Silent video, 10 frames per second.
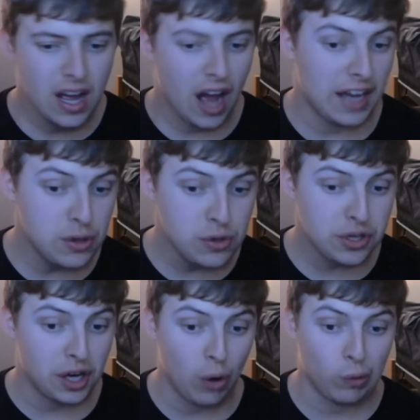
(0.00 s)
I used to
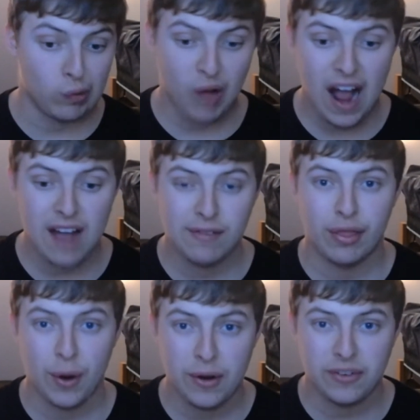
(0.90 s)
go live
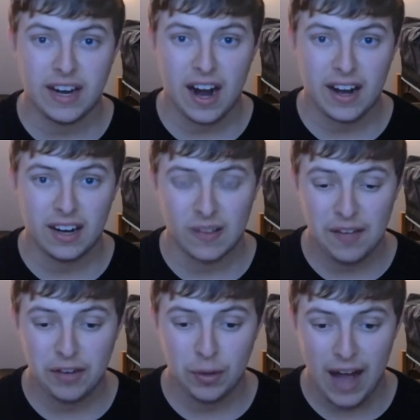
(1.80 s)
Thursday night at
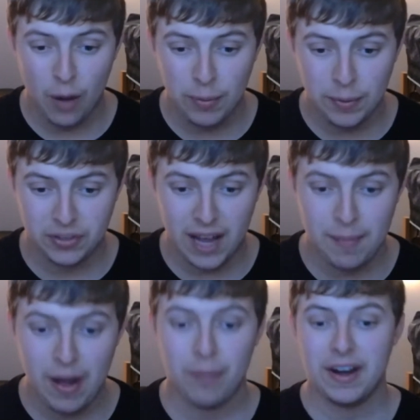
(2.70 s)
11 when albums came
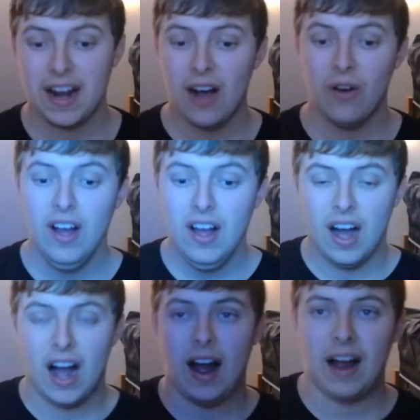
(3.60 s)
out, but now
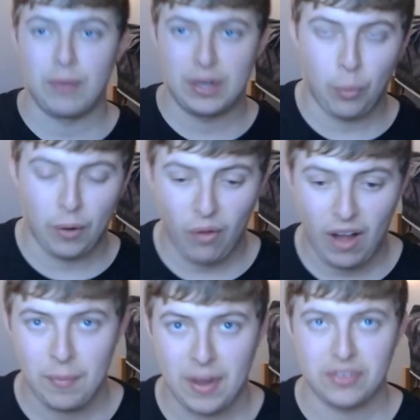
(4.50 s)
I record a lot
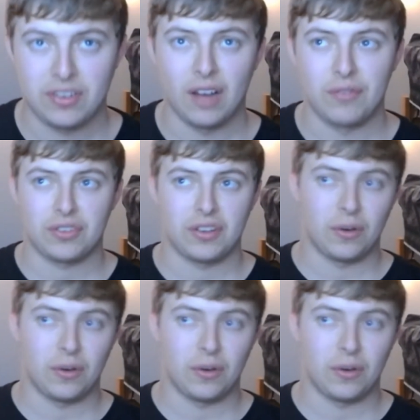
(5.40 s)
of my stuff, so.